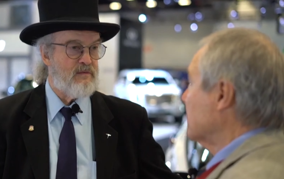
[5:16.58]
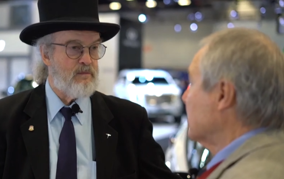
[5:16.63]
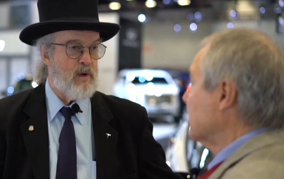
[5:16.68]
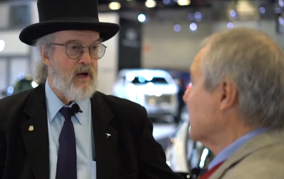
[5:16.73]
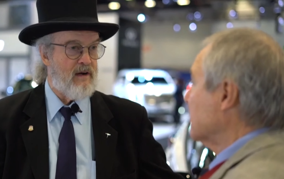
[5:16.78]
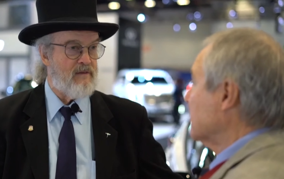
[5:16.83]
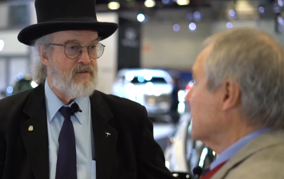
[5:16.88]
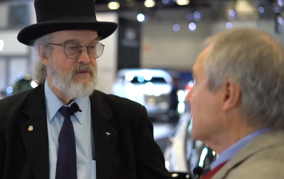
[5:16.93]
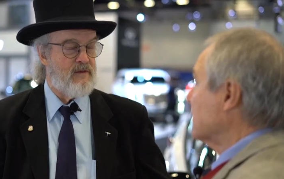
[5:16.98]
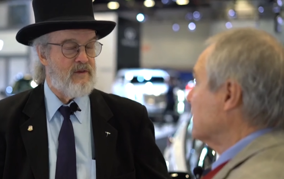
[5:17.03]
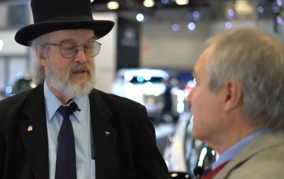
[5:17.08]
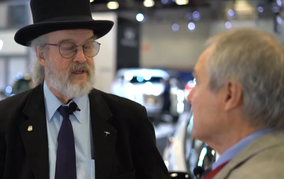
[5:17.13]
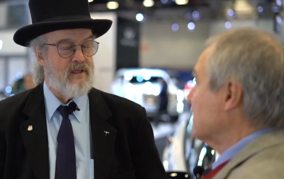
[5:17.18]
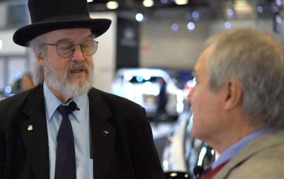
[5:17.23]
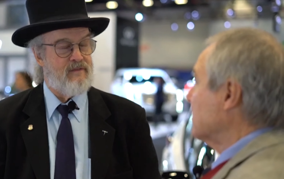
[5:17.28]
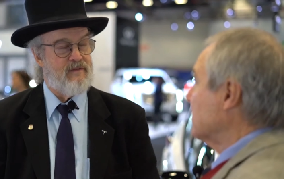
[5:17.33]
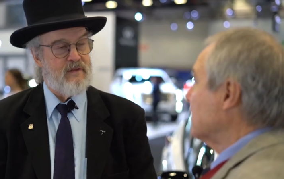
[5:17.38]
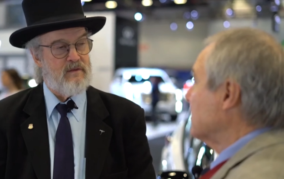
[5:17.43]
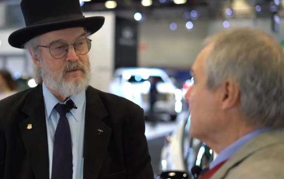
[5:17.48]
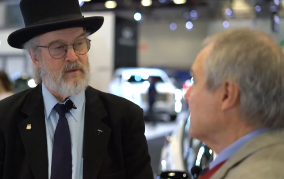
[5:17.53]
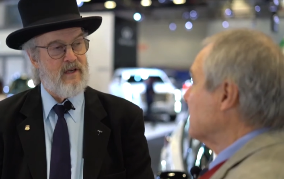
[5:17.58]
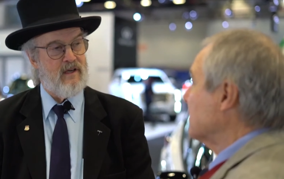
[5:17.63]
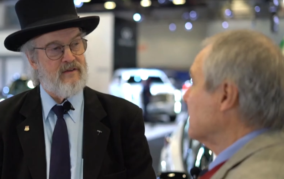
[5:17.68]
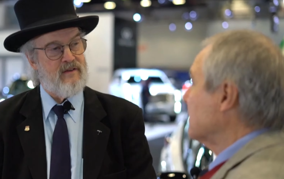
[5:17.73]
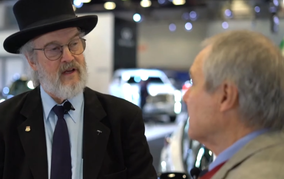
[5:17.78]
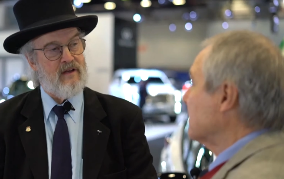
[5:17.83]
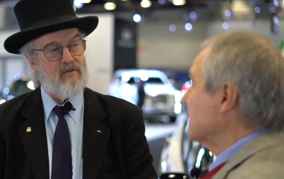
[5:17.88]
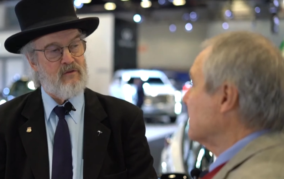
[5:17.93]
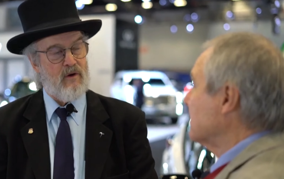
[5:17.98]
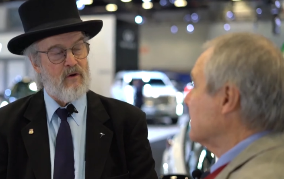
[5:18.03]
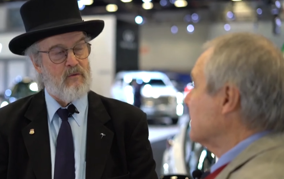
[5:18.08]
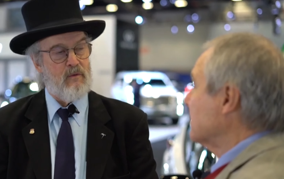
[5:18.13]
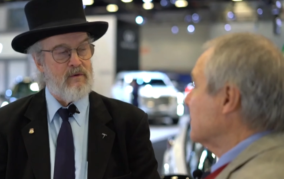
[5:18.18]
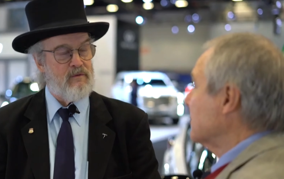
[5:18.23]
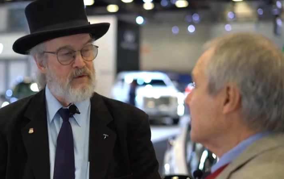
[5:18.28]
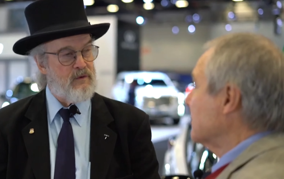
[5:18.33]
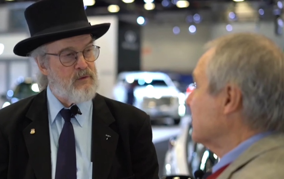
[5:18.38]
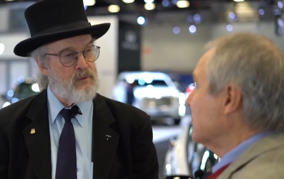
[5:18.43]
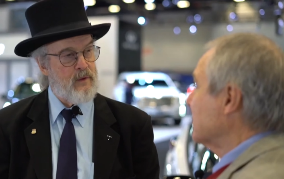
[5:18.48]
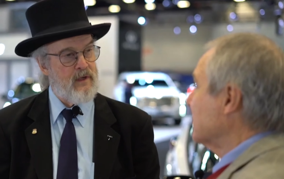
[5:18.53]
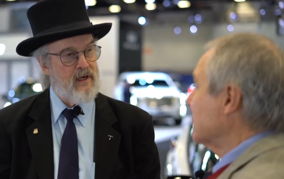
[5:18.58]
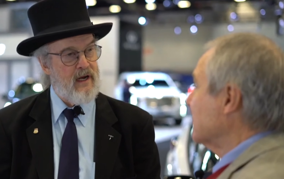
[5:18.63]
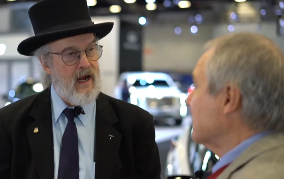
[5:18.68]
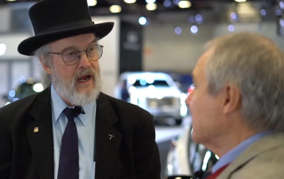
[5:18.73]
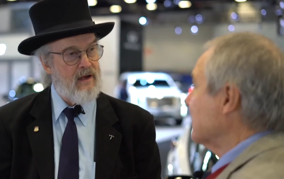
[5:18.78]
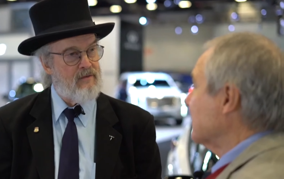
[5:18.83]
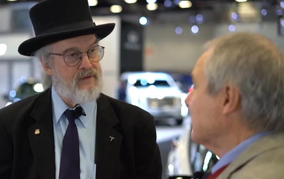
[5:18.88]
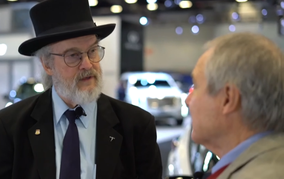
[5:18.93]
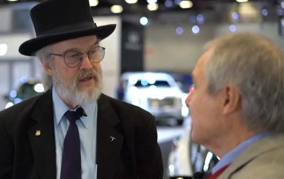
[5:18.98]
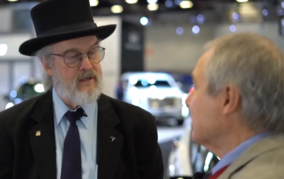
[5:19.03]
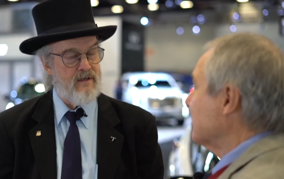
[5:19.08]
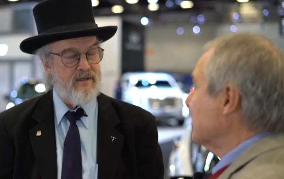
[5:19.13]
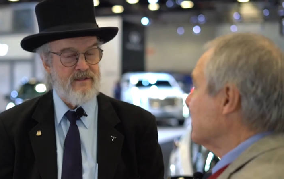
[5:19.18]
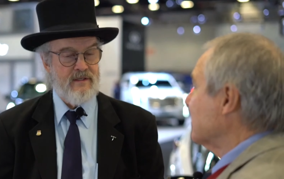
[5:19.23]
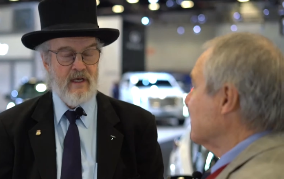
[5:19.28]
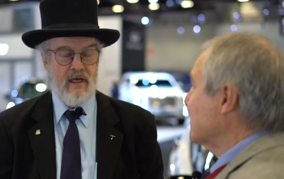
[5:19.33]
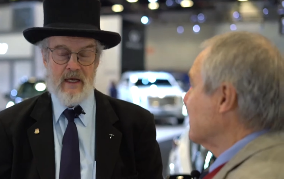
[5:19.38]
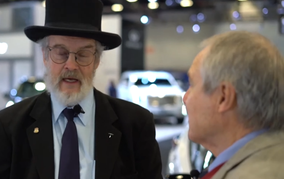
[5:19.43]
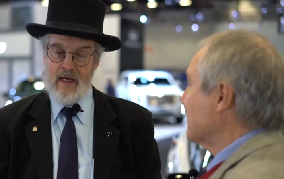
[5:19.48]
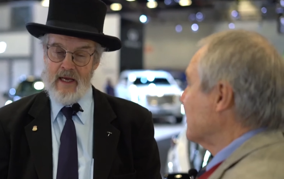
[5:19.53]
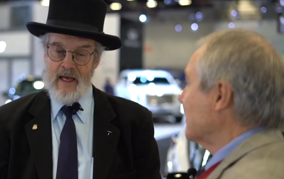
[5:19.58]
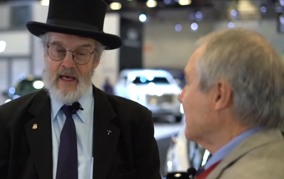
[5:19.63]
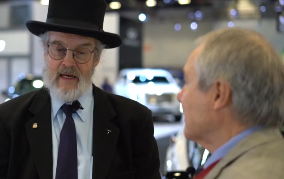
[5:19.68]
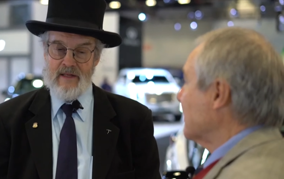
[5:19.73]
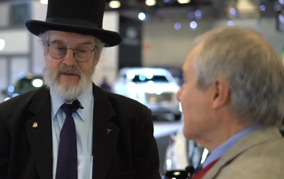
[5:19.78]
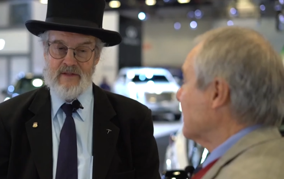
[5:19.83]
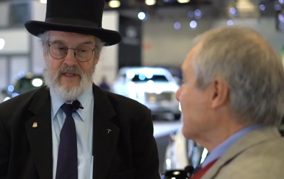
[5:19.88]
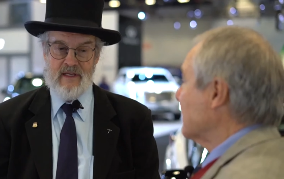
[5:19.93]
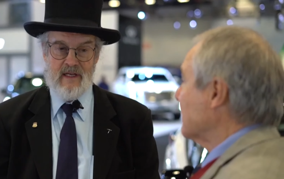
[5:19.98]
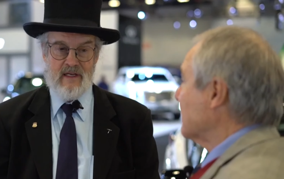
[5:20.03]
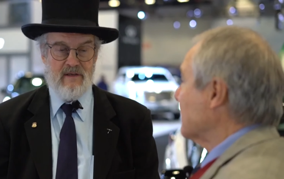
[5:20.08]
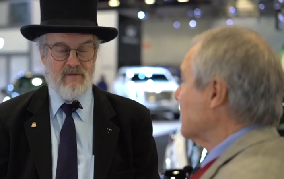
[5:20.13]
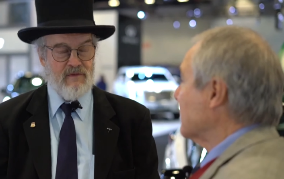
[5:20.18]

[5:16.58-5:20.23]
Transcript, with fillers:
Speaker 1: spot for the Leaf is because I drove one for three and a half years, and at the end